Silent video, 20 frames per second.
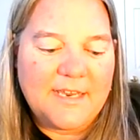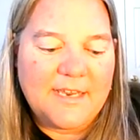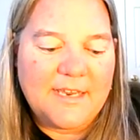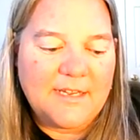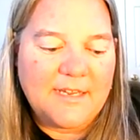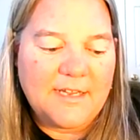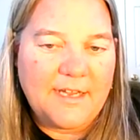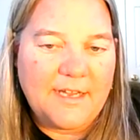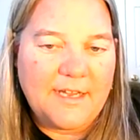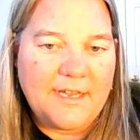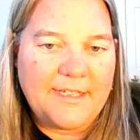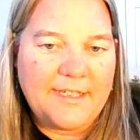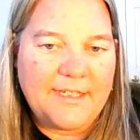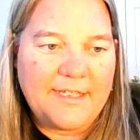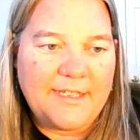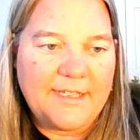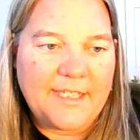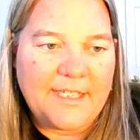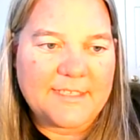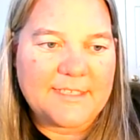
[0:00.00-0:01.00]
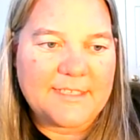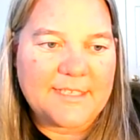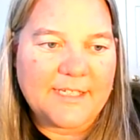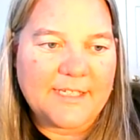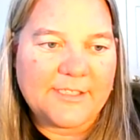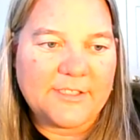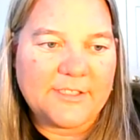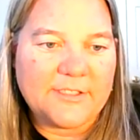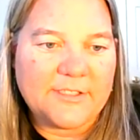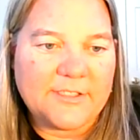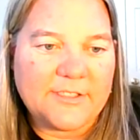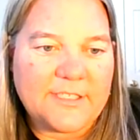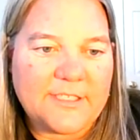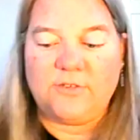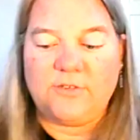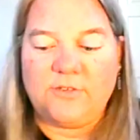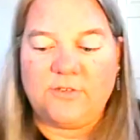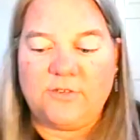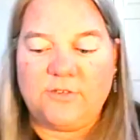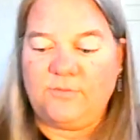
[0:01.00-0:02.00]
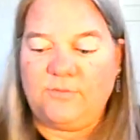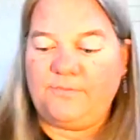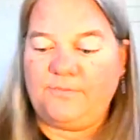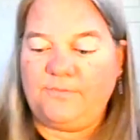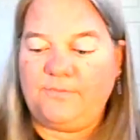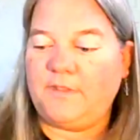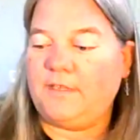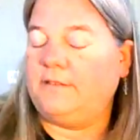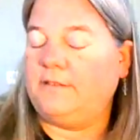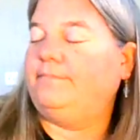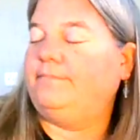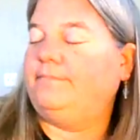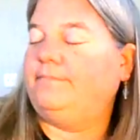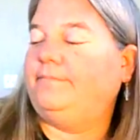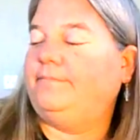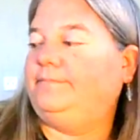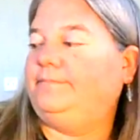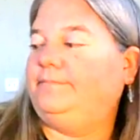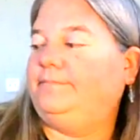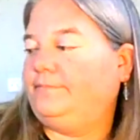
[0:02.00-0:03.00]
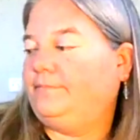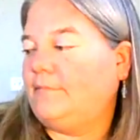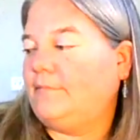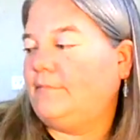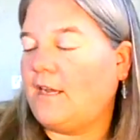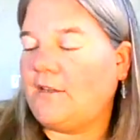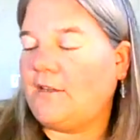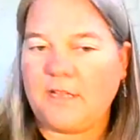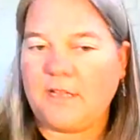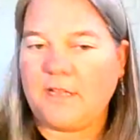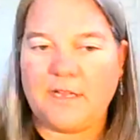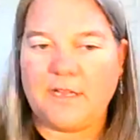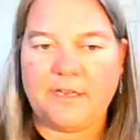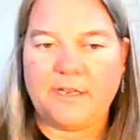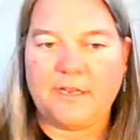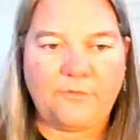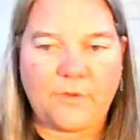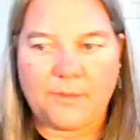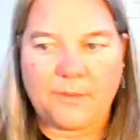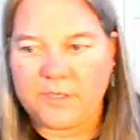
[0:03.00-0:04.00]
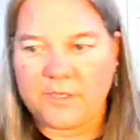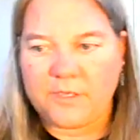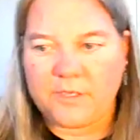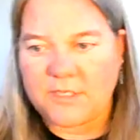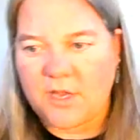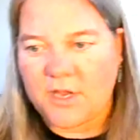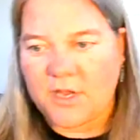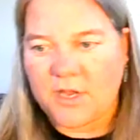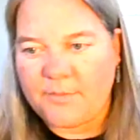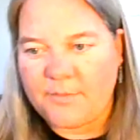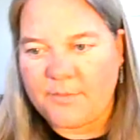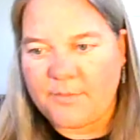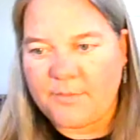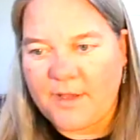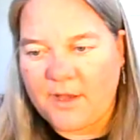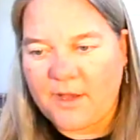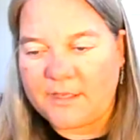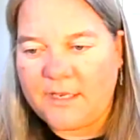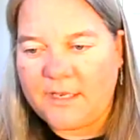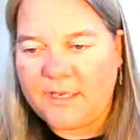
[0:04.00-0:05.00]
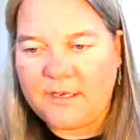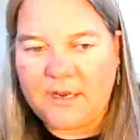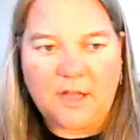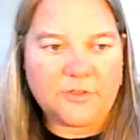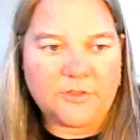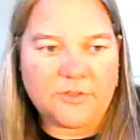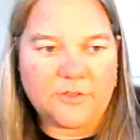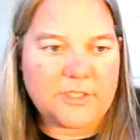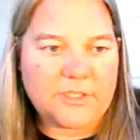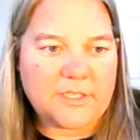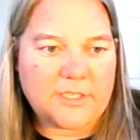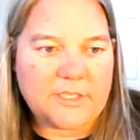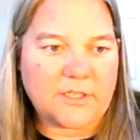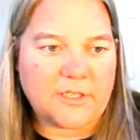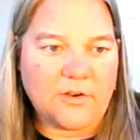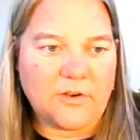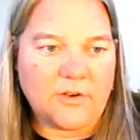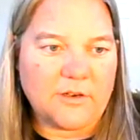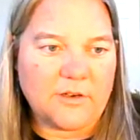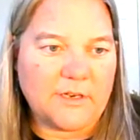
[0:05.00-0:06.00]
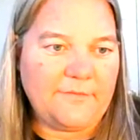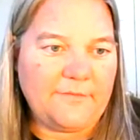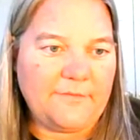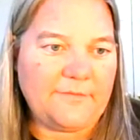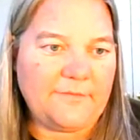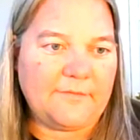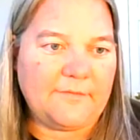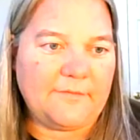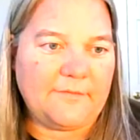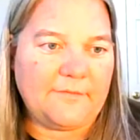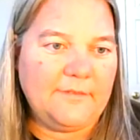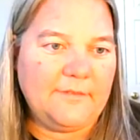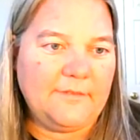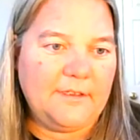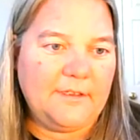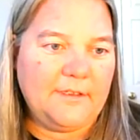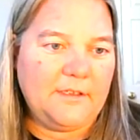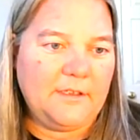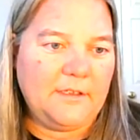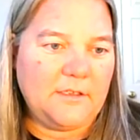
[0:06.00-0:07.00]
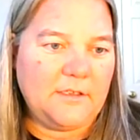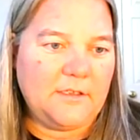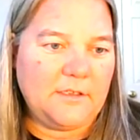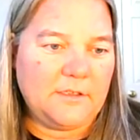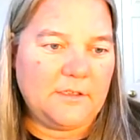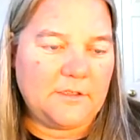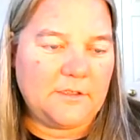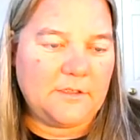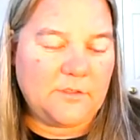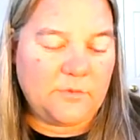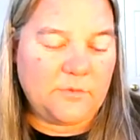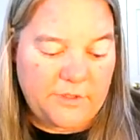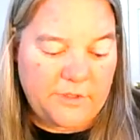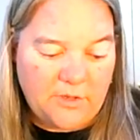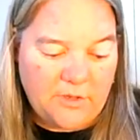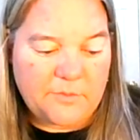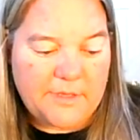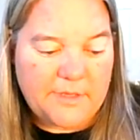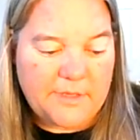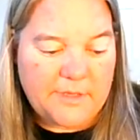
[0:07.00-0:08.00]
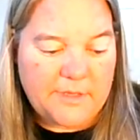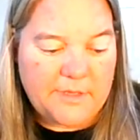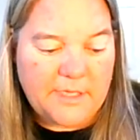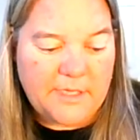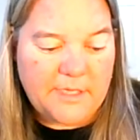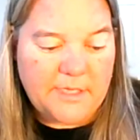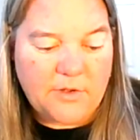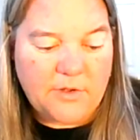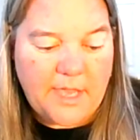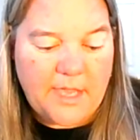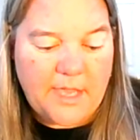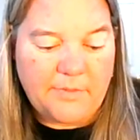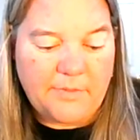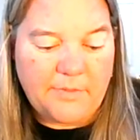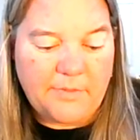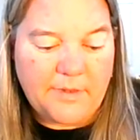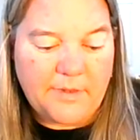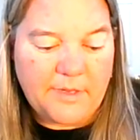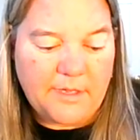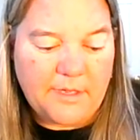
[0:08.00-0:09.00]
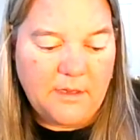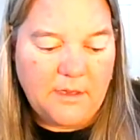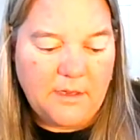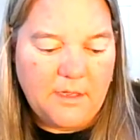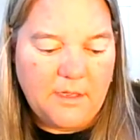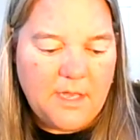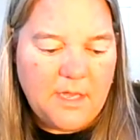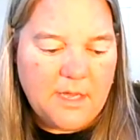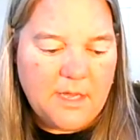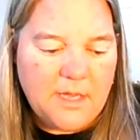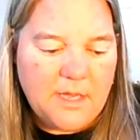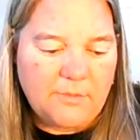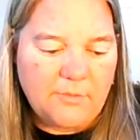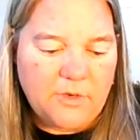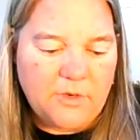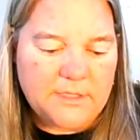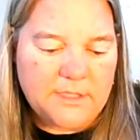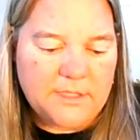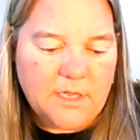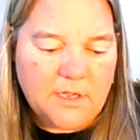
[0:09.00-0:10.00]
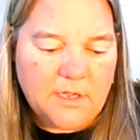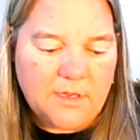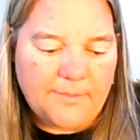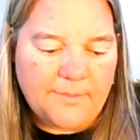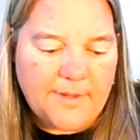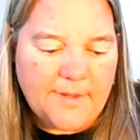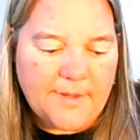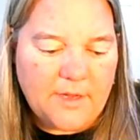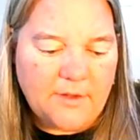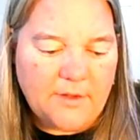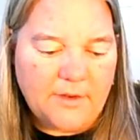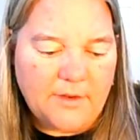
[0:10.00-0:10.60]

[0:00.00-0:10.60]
I guess I could tell you the outline of what I'm going to talk about, and then I'll just start when Charlotte gives me the okay. But I'm going to talk about